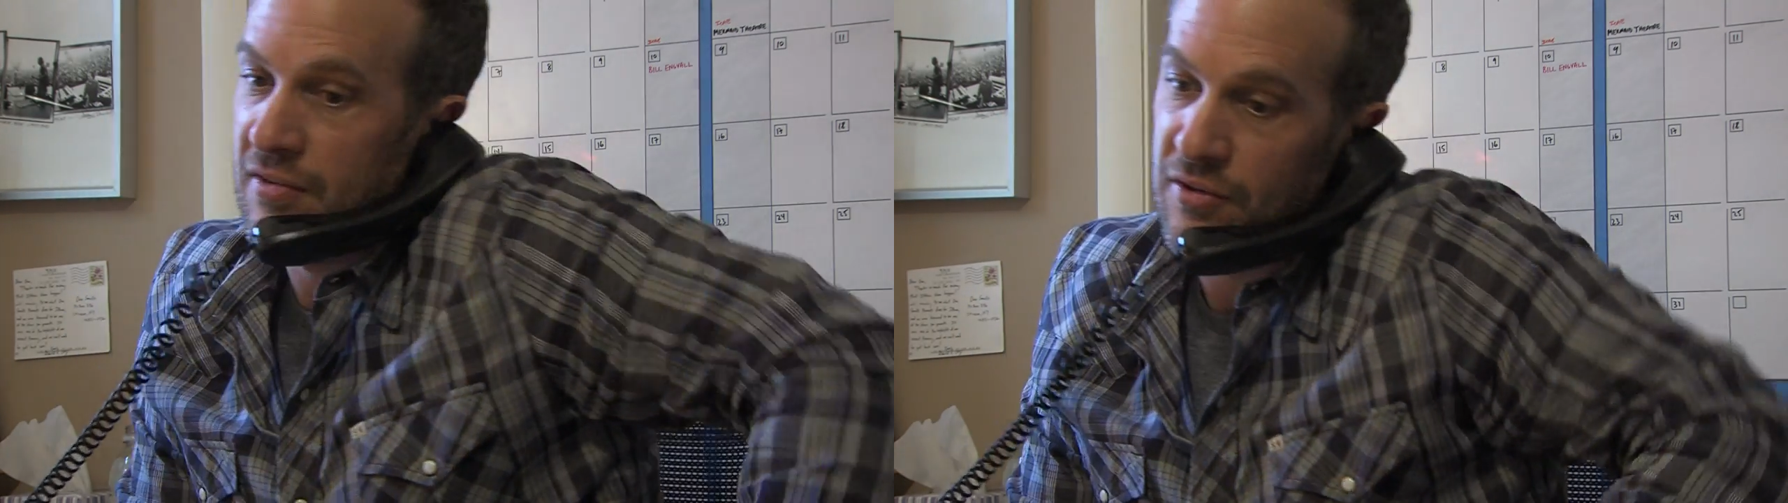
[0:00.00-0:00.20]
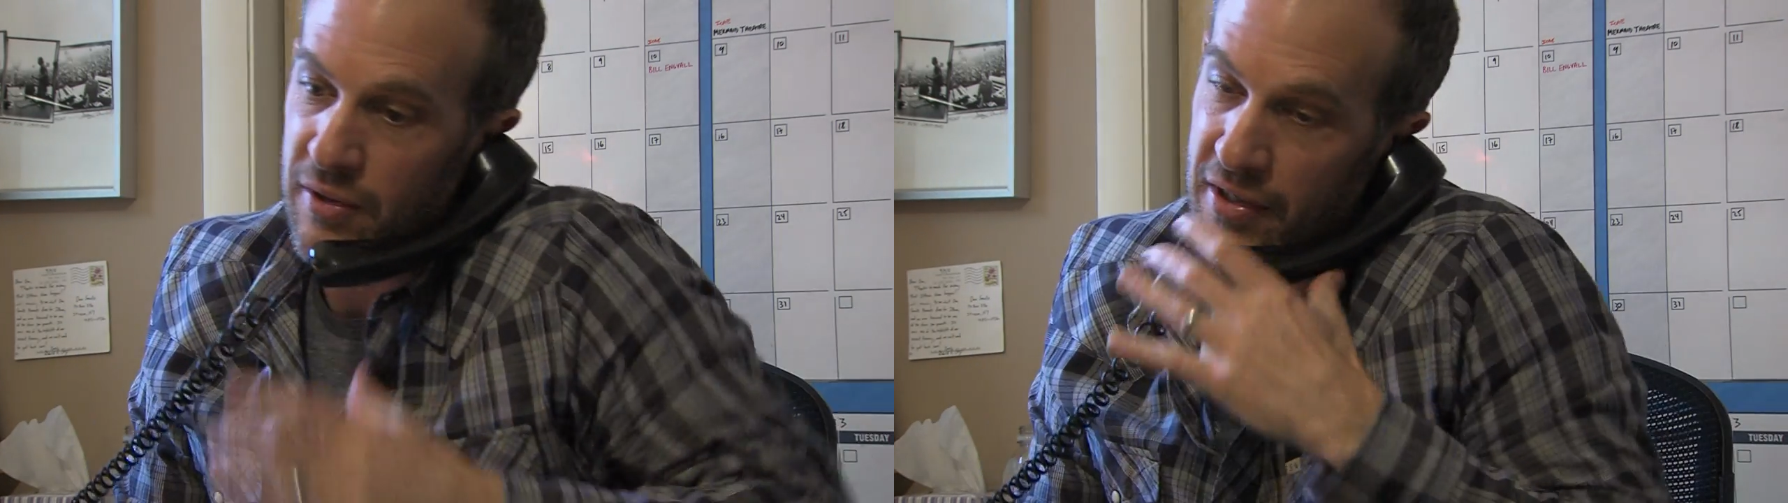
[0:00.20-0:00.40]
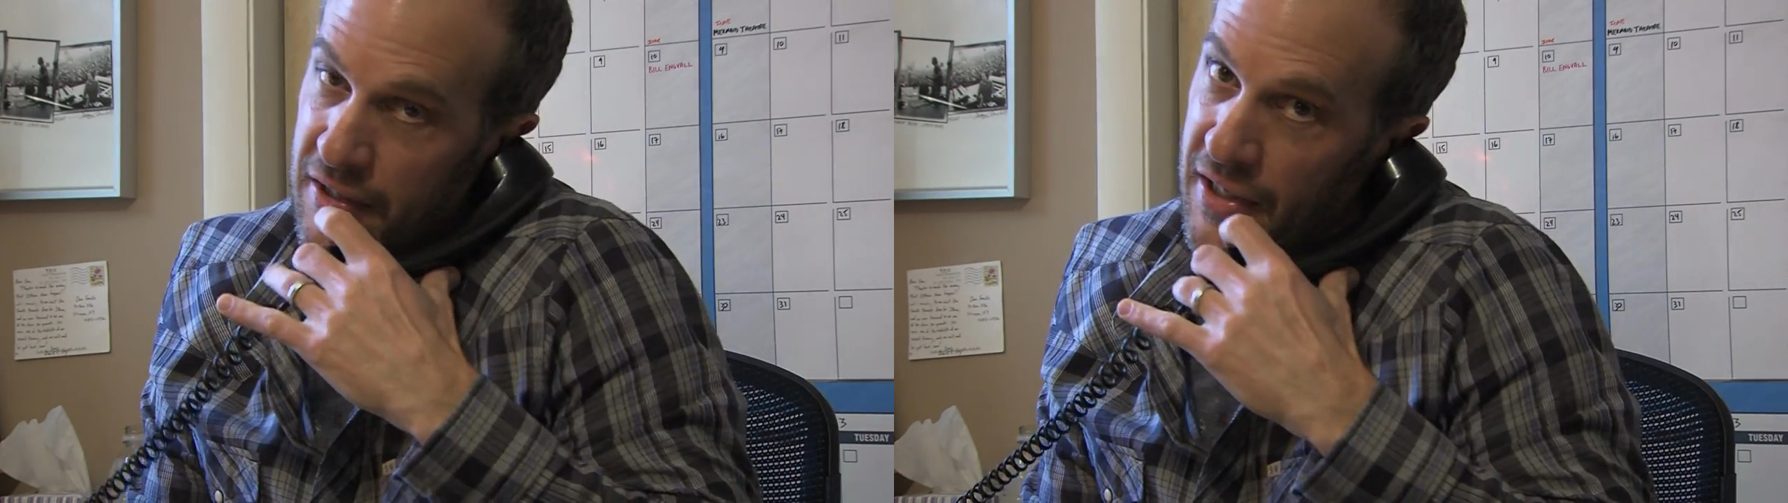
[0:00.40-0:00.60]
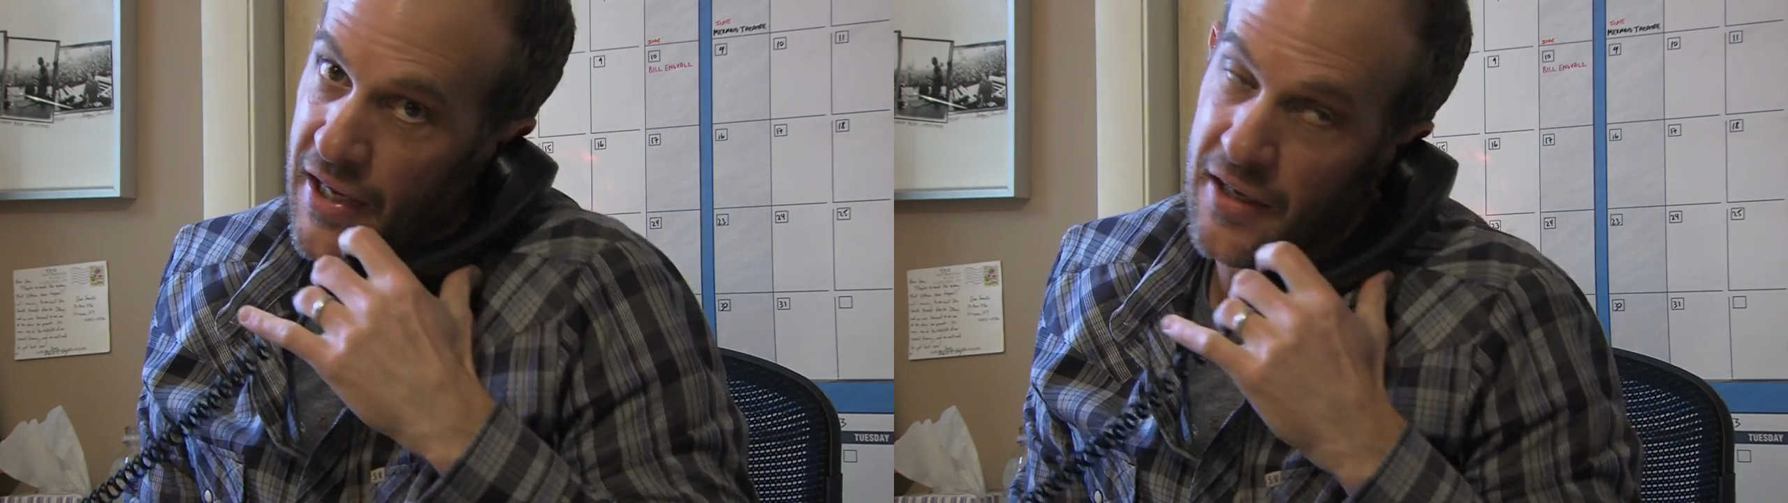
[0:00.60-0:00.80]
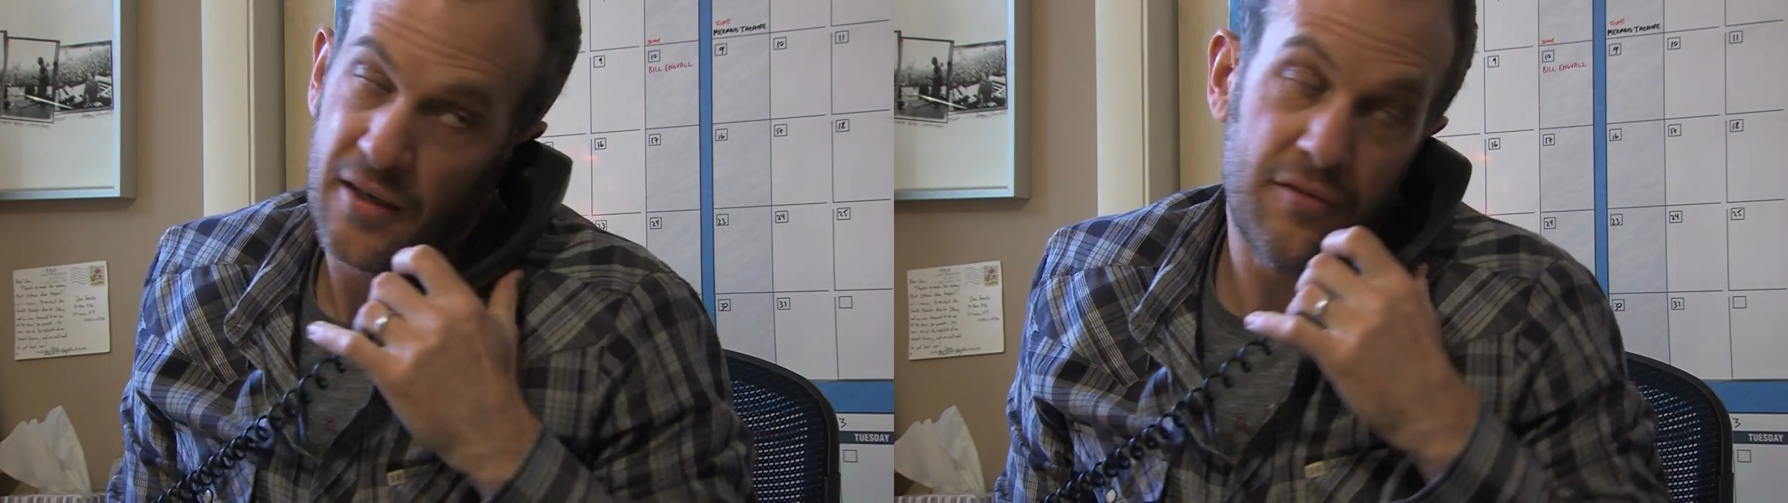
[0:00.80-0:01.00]
so I got
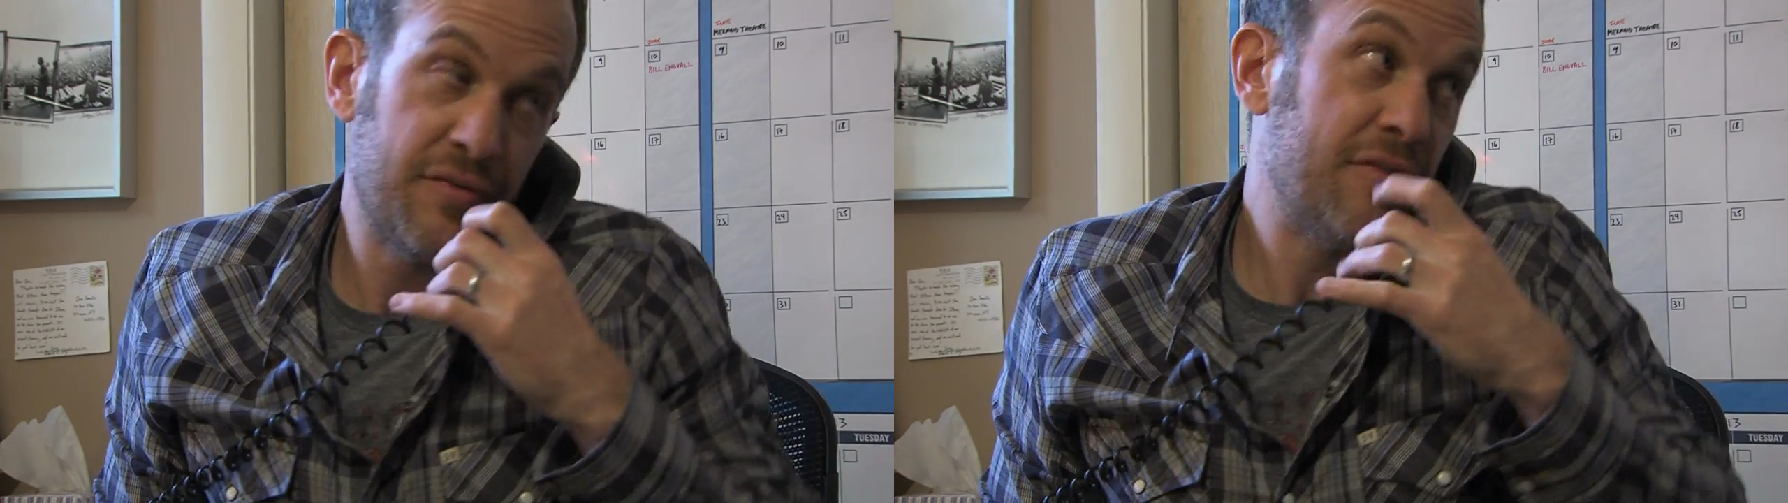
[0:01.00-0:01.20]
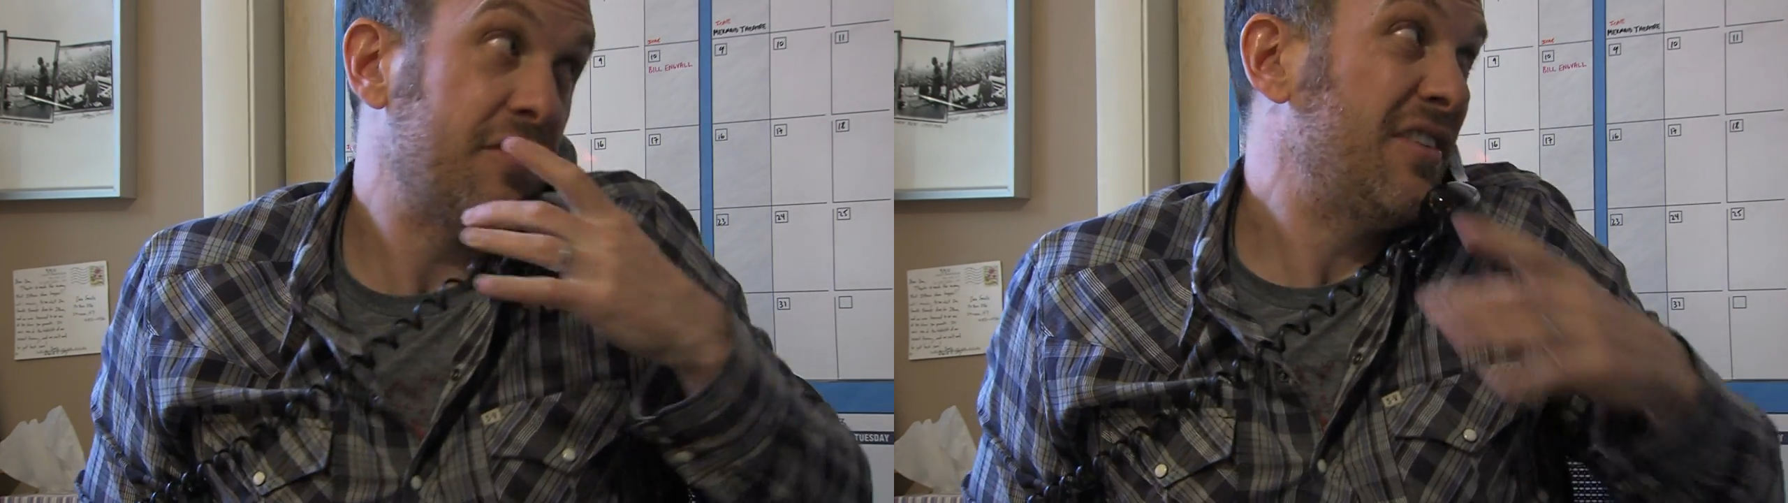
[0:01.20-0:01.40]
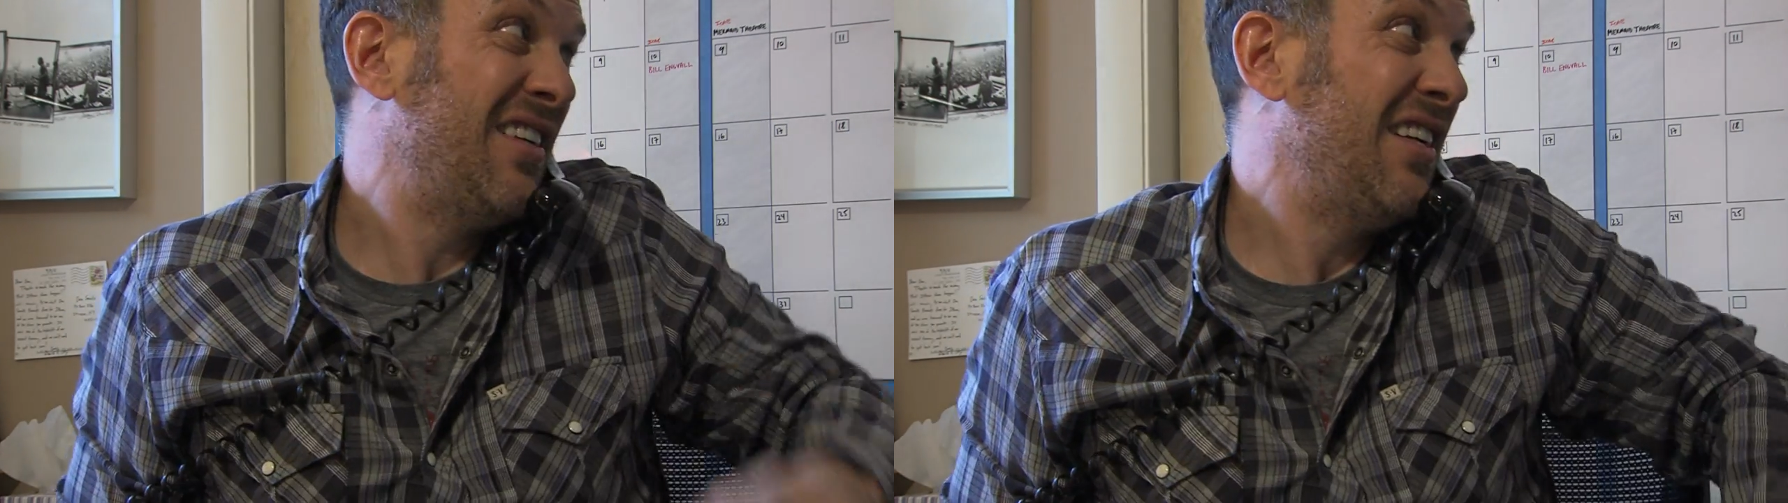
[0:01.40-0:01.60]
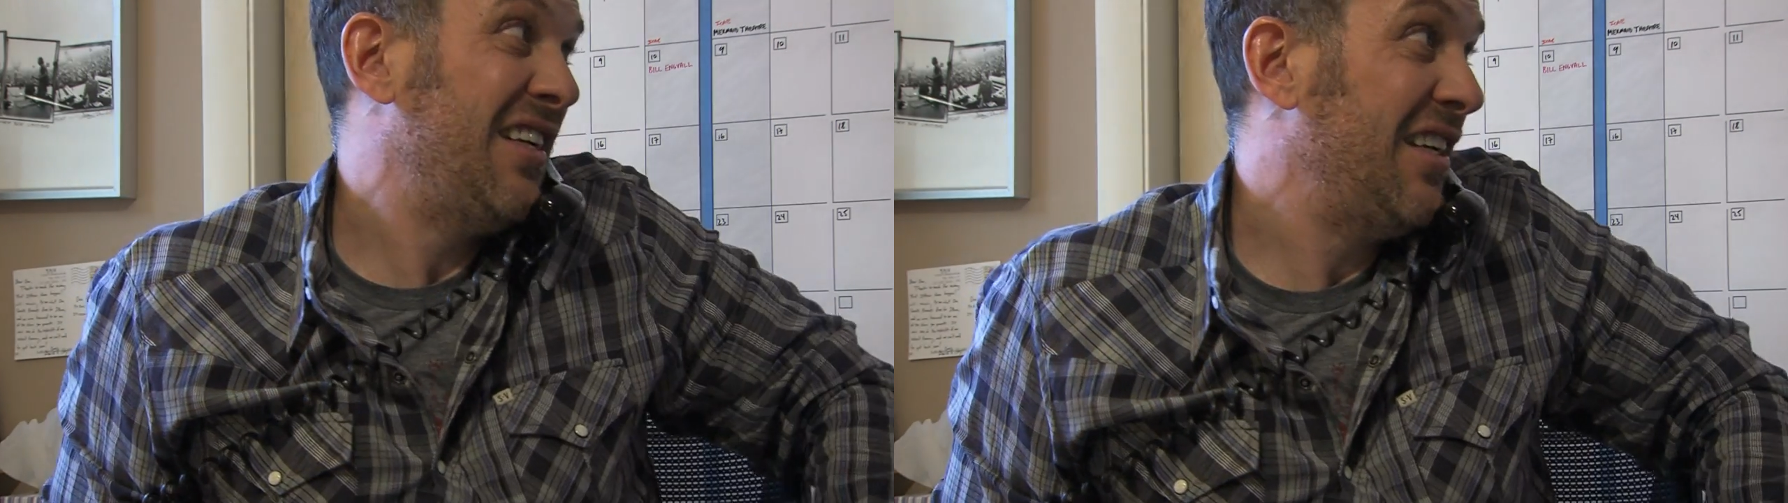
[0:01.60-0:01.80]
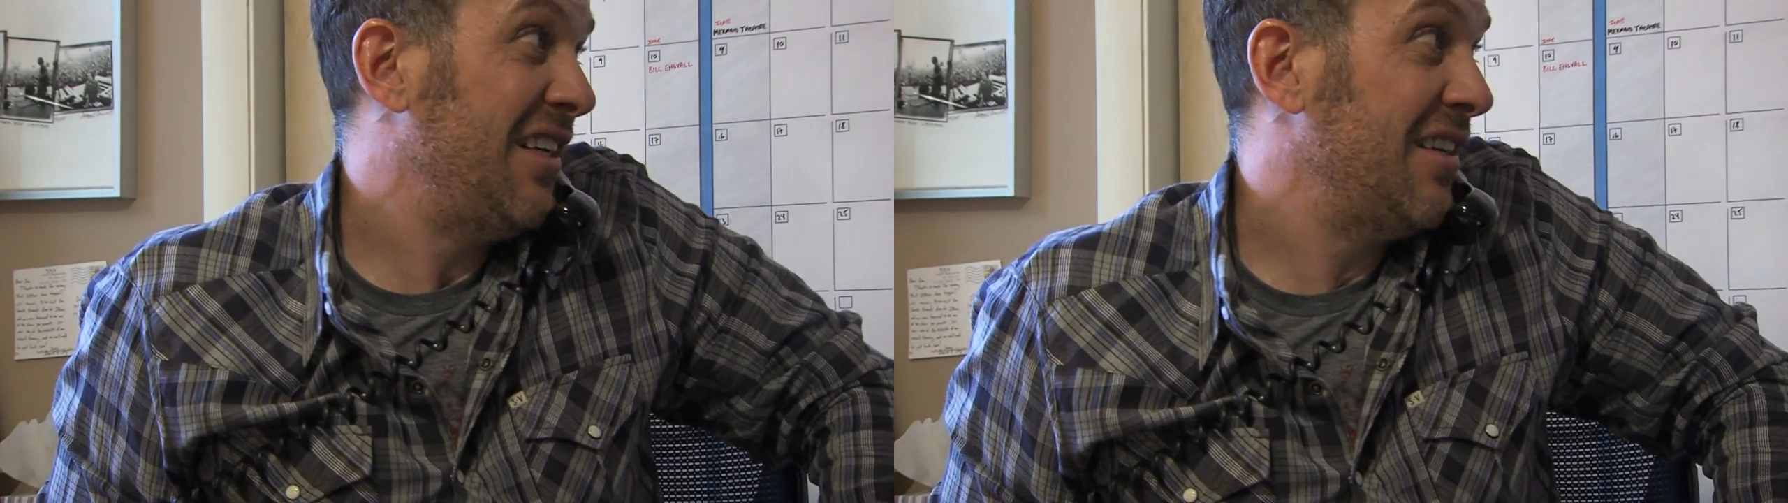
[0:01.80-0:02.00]
cake on
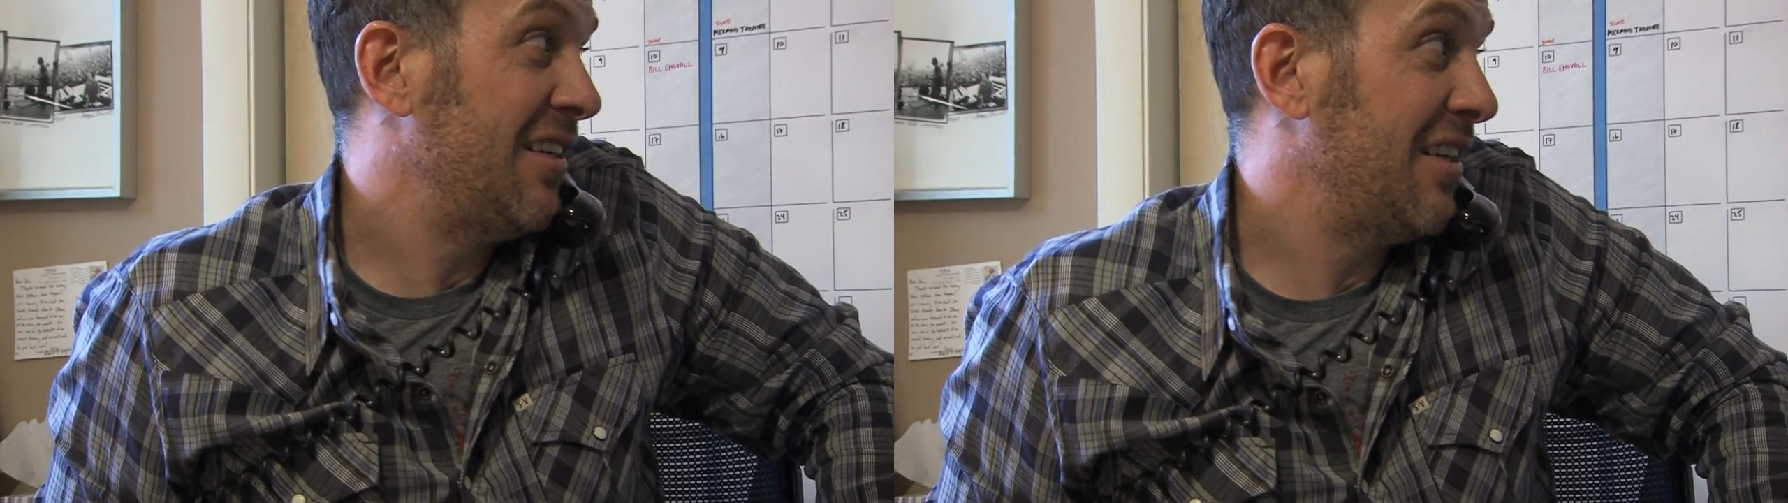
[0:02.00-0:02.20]
15